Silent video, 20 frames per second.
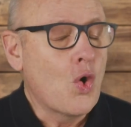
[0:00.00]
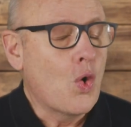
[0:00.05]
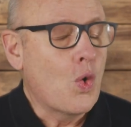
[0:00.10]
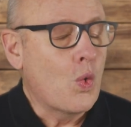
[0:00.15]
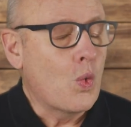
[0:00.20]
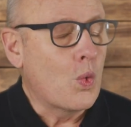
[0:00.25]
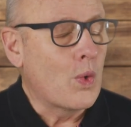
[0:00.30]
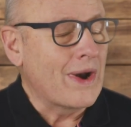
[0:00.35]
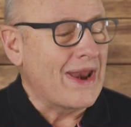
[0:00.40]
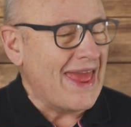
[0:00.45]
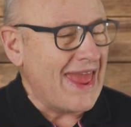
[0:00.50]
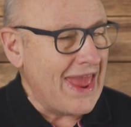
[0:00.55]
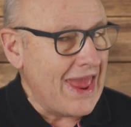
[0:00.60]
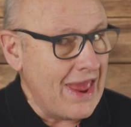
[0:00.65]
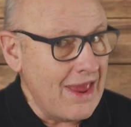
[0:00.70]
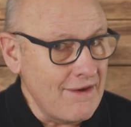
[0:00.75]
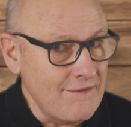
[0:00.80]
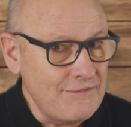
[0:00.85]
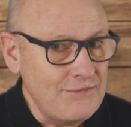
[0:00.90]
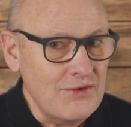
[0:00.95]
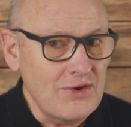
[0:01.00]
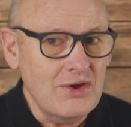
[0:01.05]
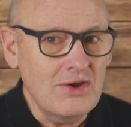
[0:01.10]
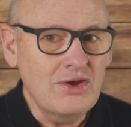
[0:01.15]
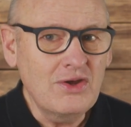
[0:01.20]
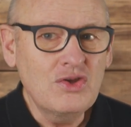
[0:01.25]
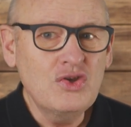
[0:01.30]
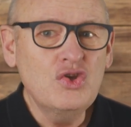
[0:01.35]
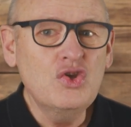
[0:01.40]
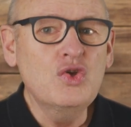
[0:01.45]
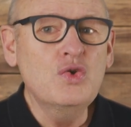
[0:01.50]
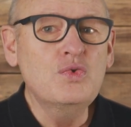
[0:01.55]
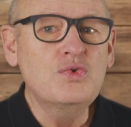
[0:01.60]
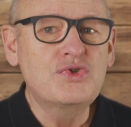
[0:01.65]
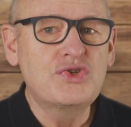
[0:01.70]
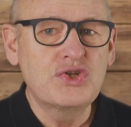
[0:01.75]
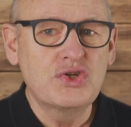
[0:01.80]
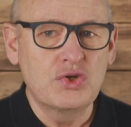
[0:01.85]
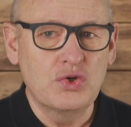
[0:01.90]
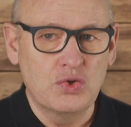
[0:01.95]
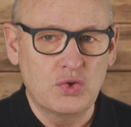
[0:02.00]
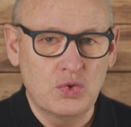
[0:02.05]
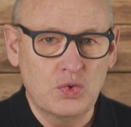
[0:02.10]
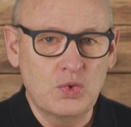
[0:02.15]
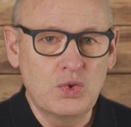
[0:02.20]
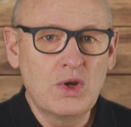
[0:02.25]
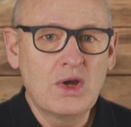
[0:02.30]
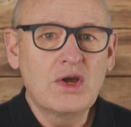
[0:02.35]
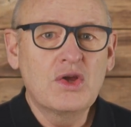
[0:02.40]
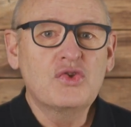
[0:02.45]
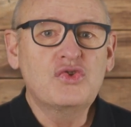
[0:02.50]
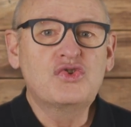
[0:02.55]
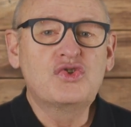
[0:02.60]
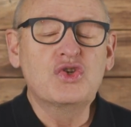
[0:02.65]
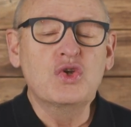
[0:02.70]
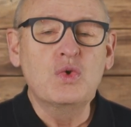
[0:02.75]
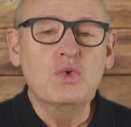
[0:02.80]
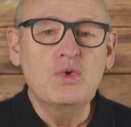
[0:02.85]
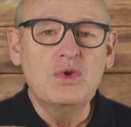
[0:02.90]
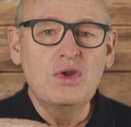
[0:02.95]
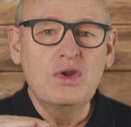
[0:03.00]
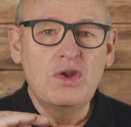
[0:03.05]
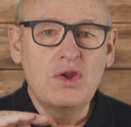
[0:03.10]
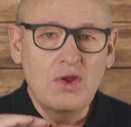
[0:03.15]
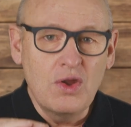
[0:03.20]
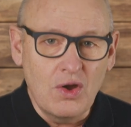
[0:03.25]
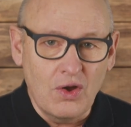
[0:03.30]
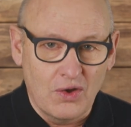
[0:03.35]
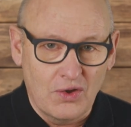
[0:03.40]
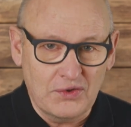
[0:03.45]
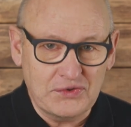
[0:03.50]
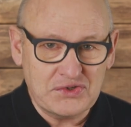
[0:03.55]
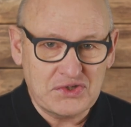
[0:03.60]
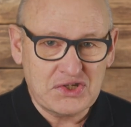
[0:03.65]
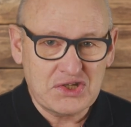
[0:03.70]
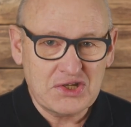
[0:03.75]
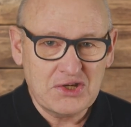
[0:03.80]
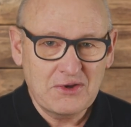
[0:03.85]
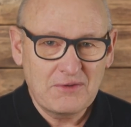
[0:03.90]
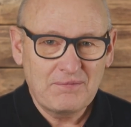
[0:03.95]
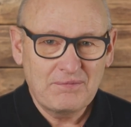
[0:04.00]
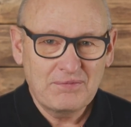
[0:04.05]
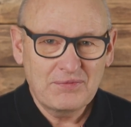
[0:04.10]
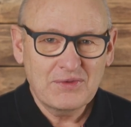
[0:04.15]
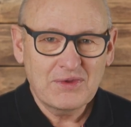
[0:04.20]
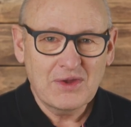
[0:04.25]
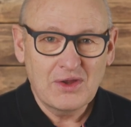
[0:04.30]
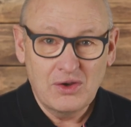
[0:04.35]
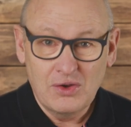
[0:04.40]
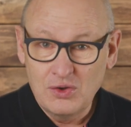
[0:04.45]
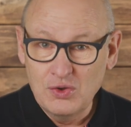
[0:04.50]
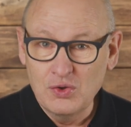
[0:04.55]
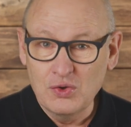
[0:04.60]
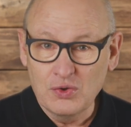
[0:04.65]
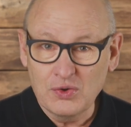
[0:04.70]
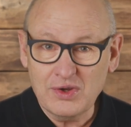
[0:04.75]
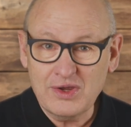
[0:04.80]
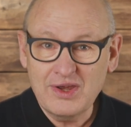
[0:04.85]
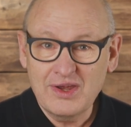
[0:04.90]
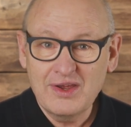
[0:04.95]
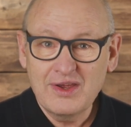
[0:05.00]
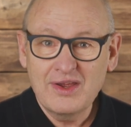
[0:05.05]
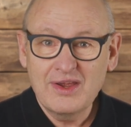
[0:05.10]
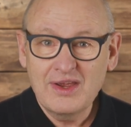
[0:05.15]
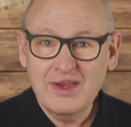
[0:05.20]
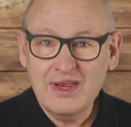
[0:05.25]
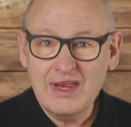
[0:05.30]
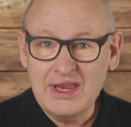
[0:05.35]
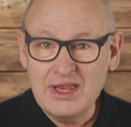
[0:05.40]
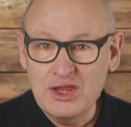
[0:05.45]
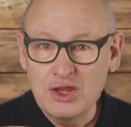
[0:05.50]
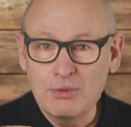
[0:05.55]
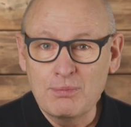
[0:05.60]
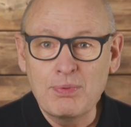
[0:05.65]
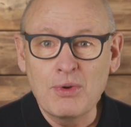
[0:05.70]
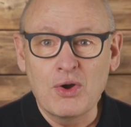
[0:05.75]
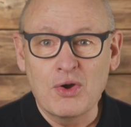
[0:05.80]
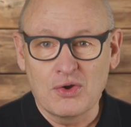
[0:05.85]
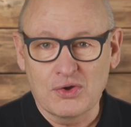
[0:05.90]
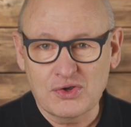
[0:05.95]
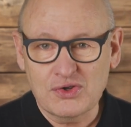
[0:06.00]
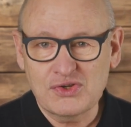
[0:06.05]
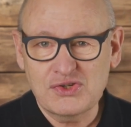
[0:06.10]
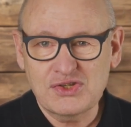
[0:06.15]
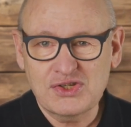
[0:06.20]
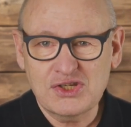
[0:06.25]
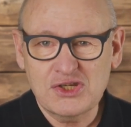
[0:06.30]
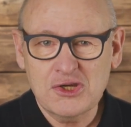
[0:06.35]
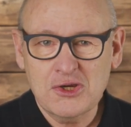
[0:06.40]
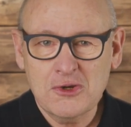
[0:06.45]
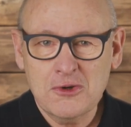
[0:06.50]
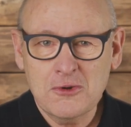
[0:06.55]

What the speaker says: Whatever you do, do not look in the box.